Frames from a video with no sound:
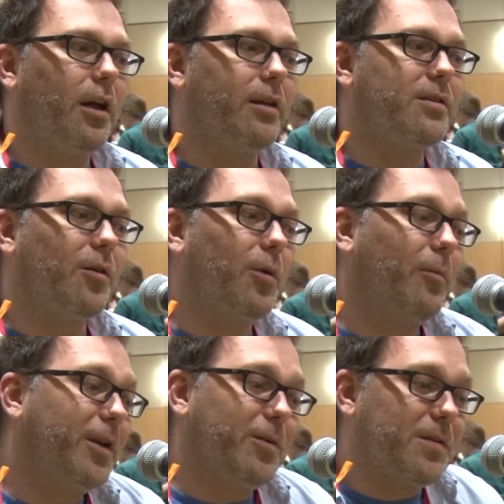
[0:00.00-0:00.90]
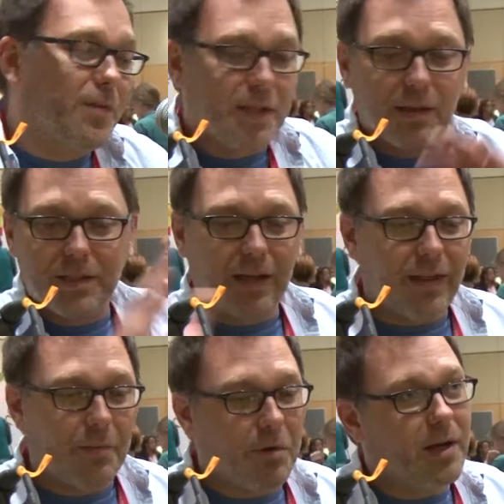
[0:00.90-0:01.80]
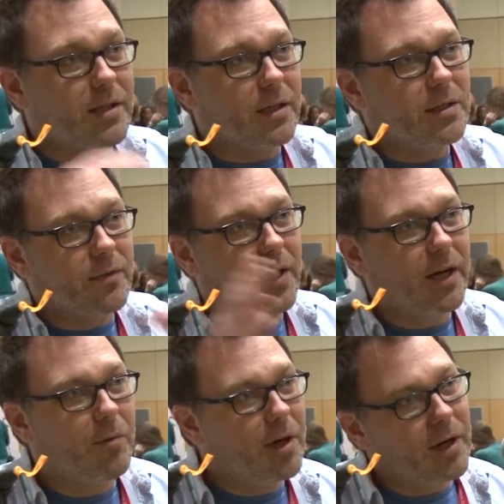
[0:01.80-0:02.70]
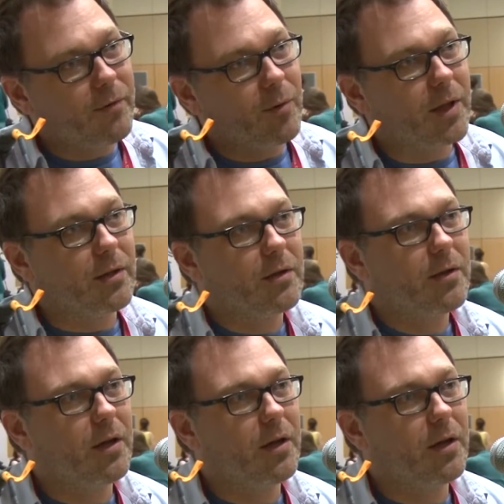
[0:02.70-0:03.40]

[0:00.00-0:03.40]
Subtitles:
And so what we do is facilitate that process for anyone and everyone.